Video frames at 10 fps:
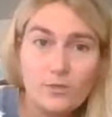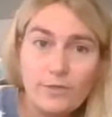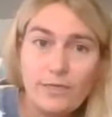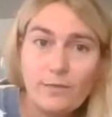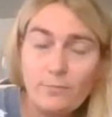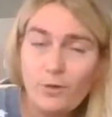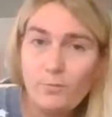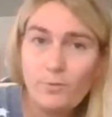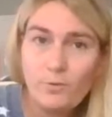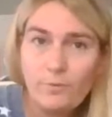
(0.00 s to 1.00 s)
green,
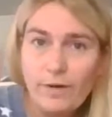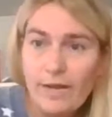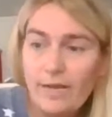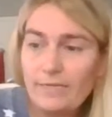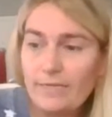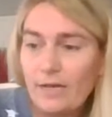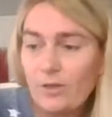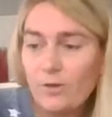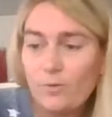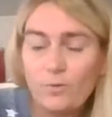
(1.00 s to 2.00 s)
purple, red,
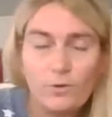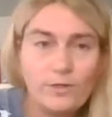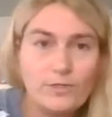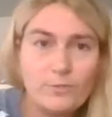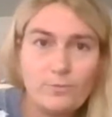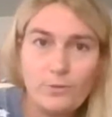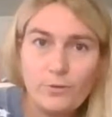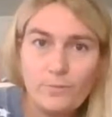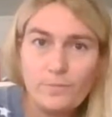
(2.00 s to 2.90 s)
yellow, orange, and blue.